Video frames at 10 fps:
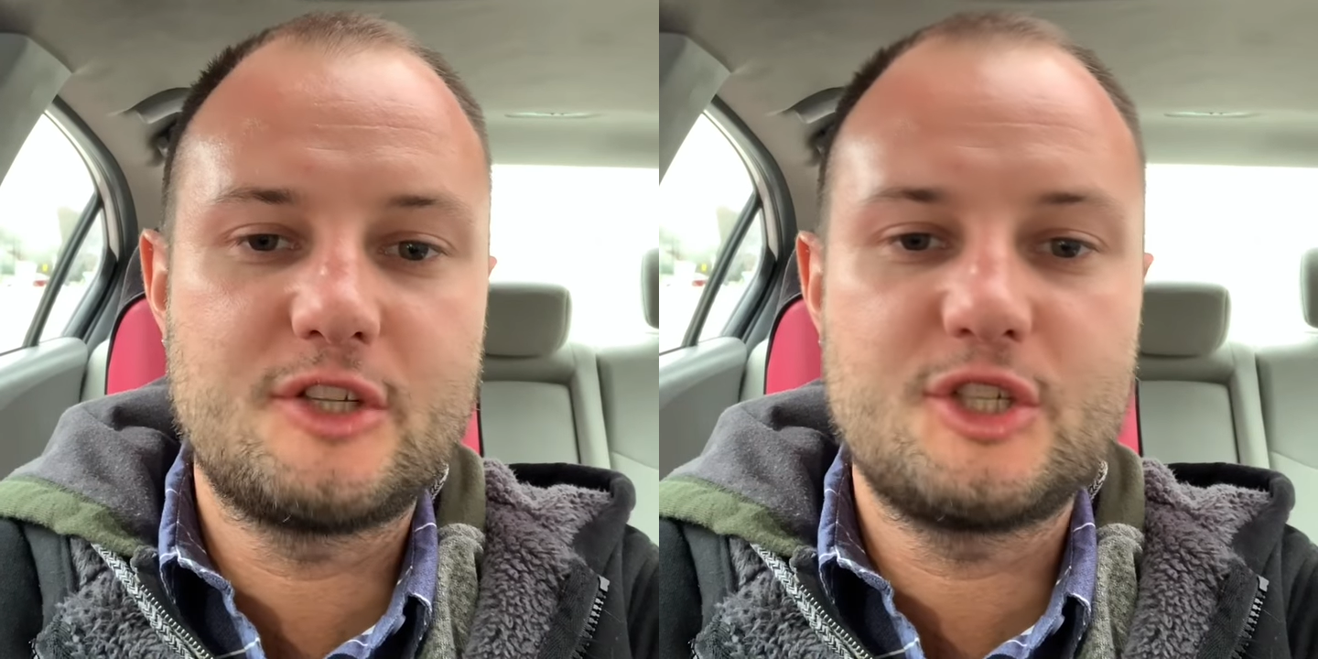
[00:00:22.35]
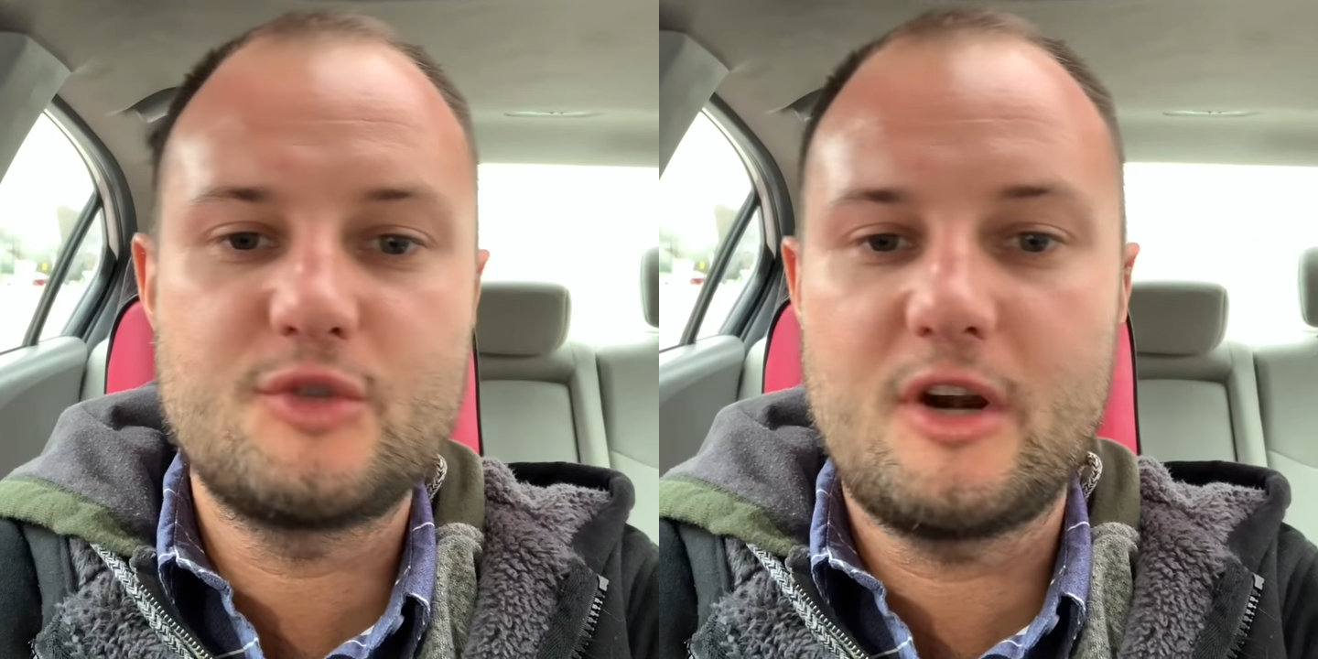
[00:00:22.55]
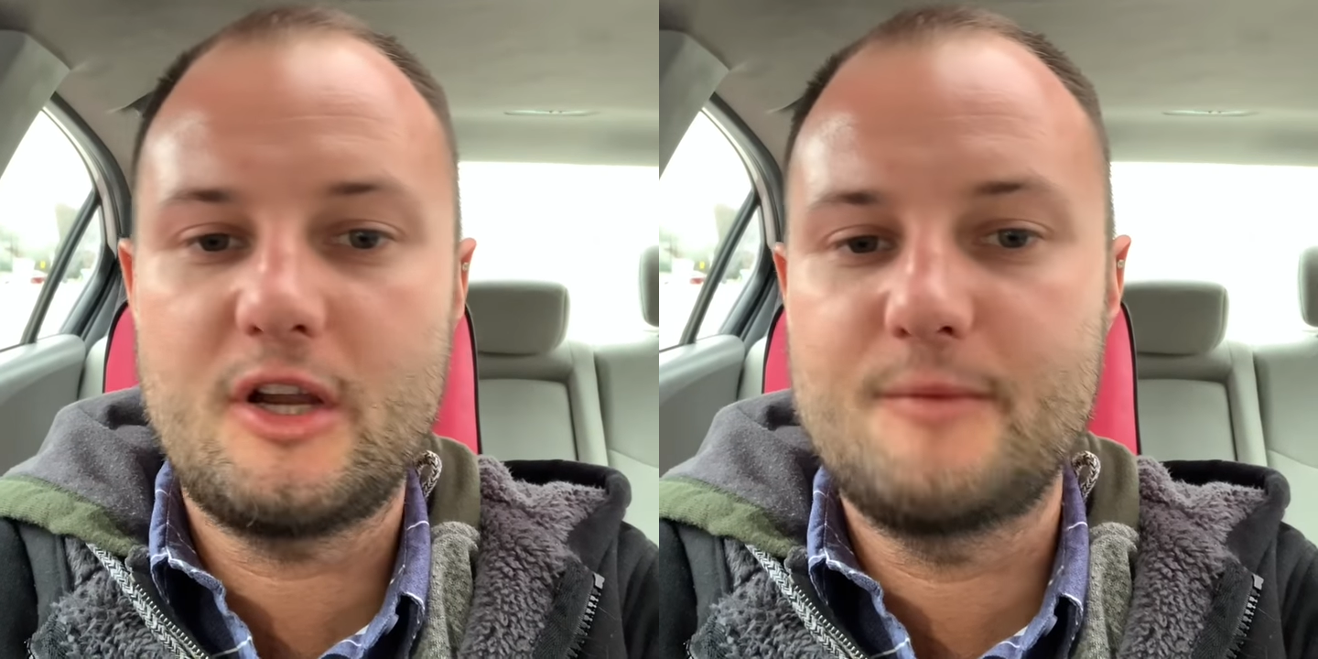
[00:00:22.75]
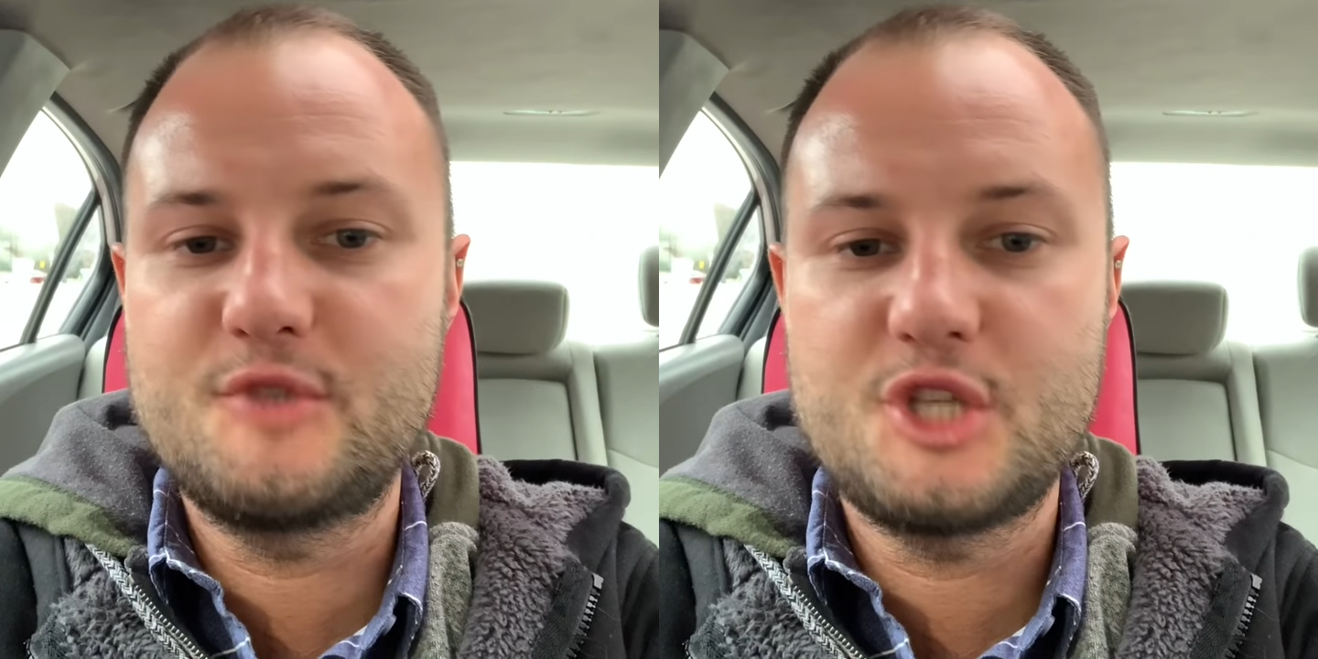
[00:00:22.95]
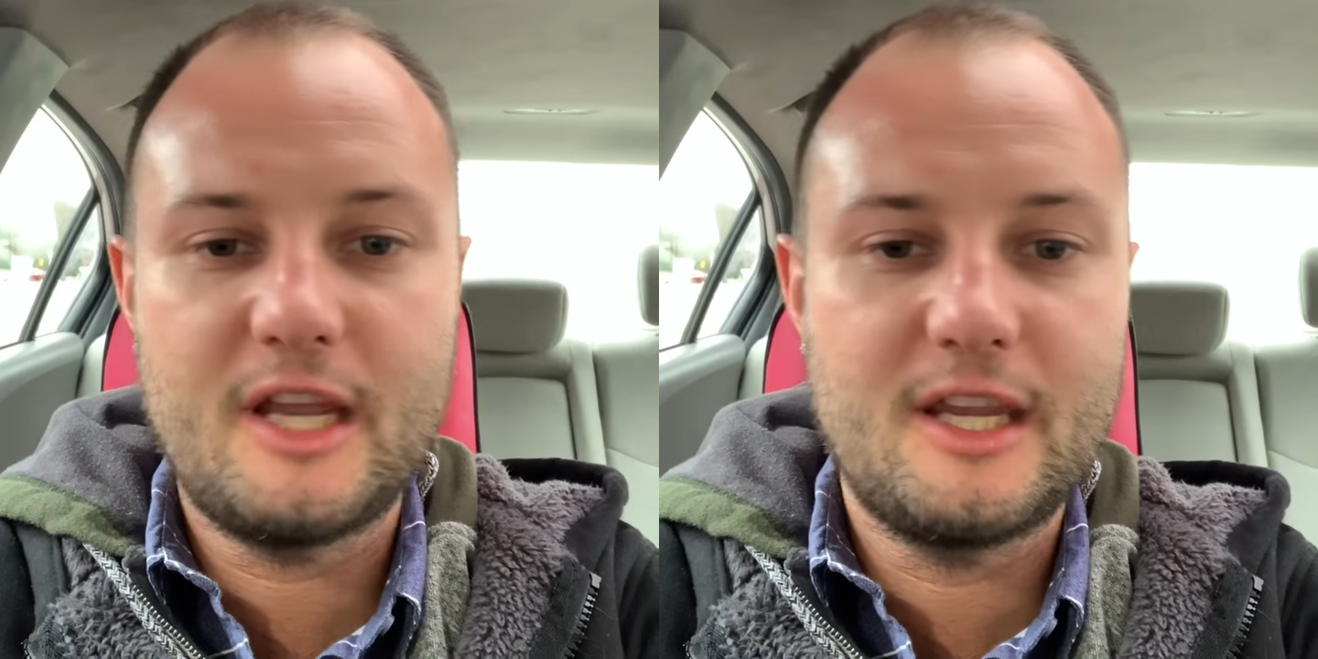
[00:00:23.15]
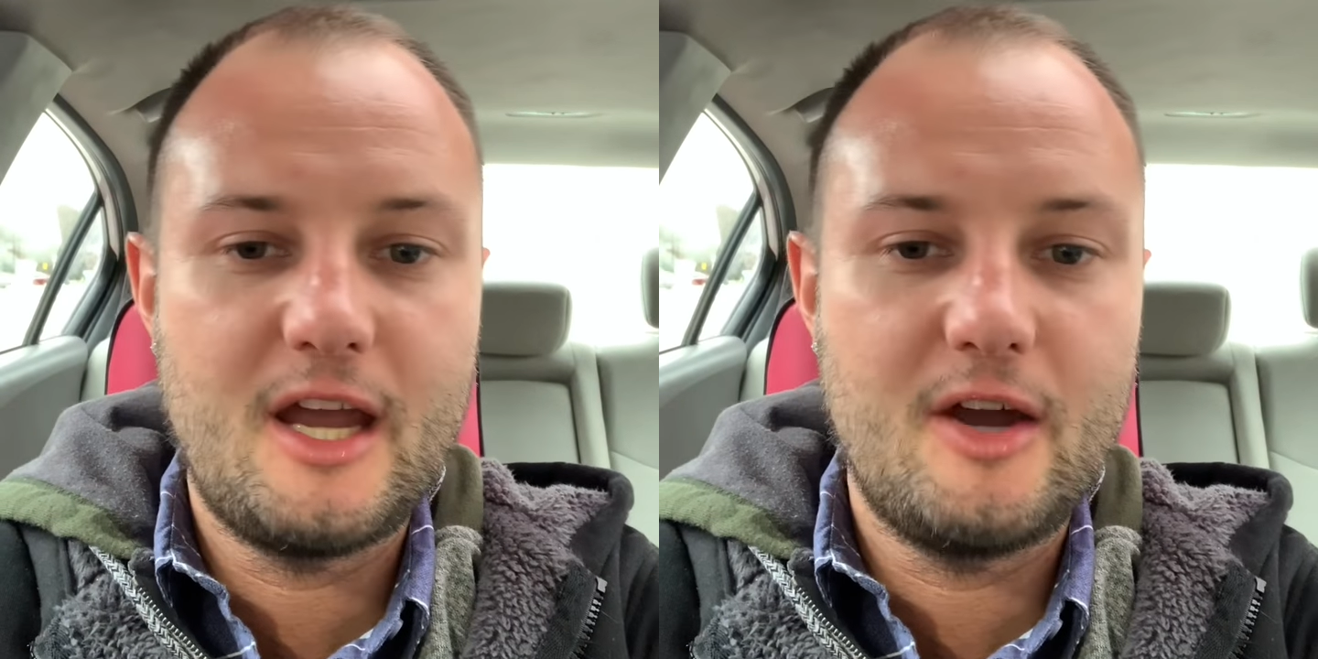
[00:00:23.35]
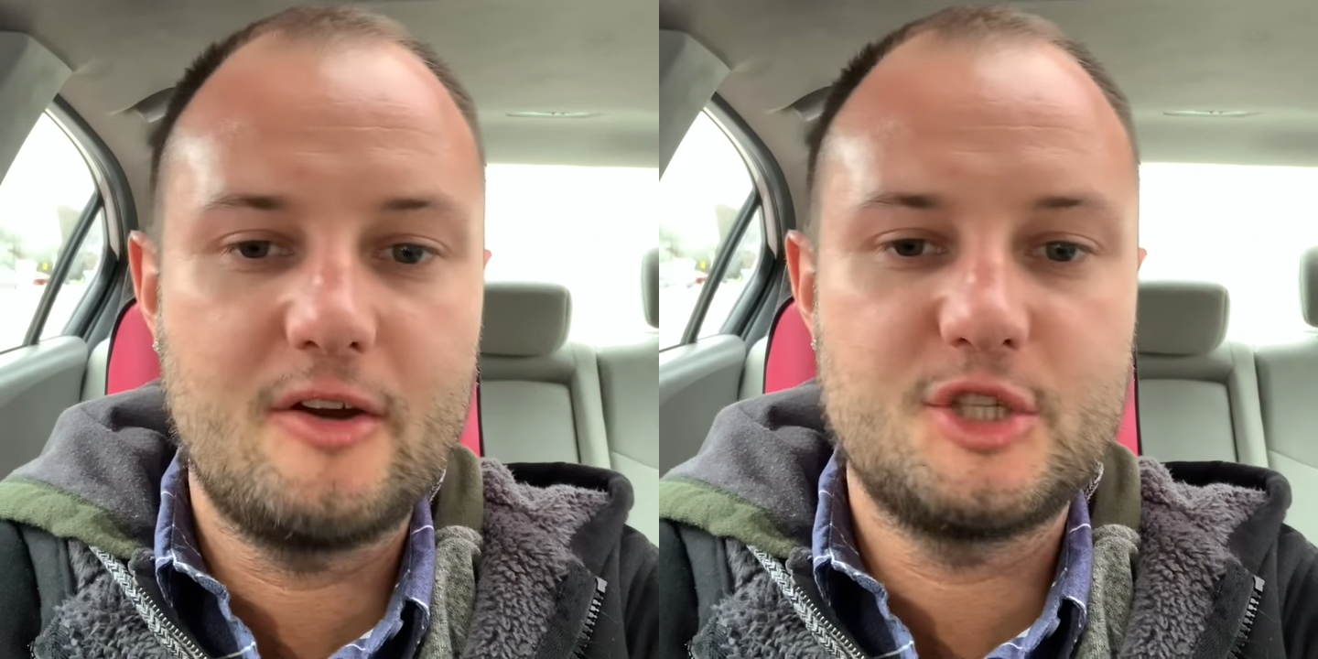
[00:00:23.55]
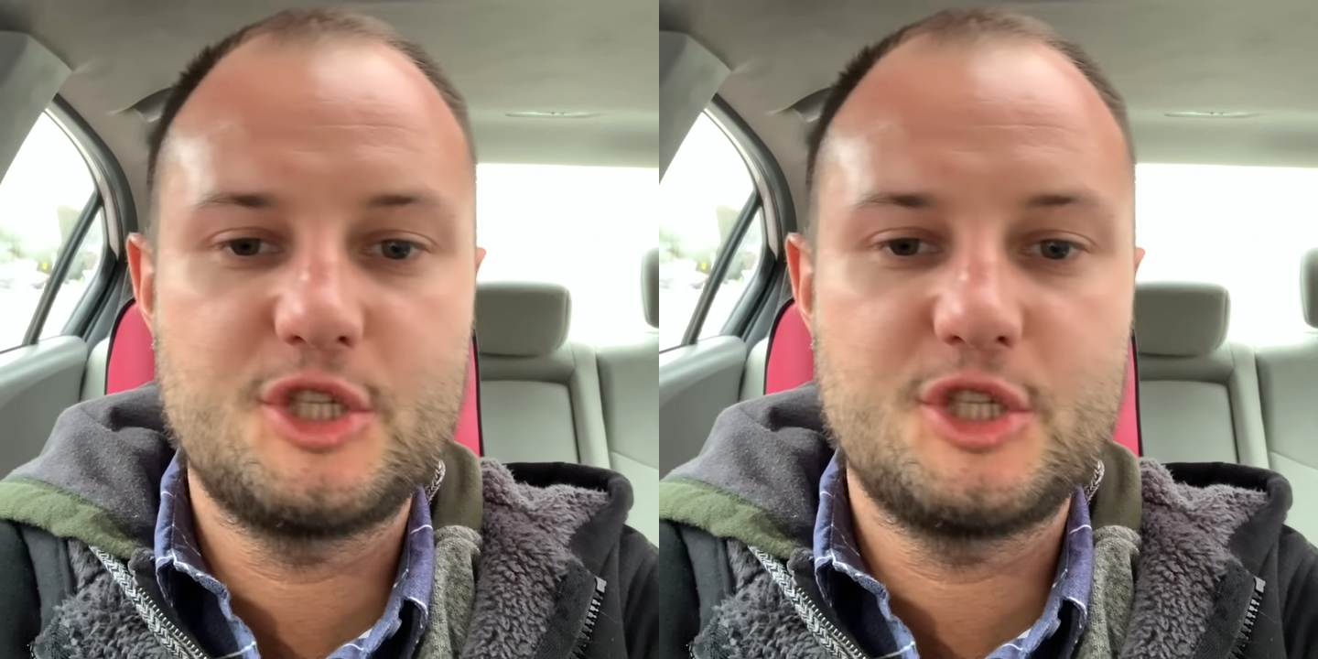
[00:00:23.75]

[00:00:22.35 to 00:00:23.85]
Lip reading: or just want to come check it out,